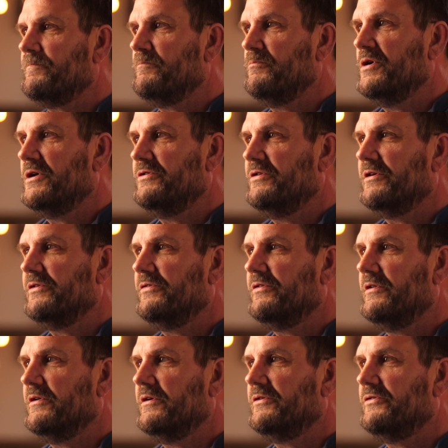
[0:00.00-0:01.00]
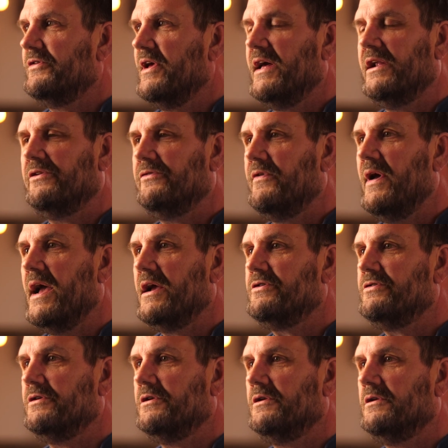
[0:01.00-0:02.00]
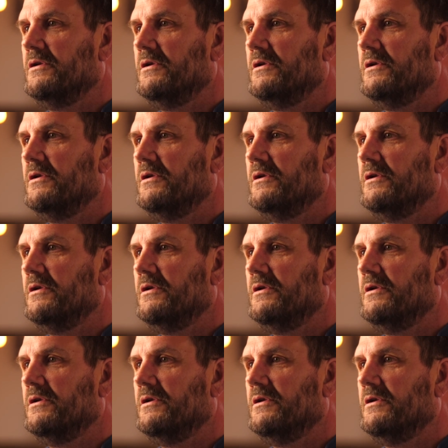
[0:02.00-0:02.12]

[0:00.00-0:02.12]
but just the satisfaction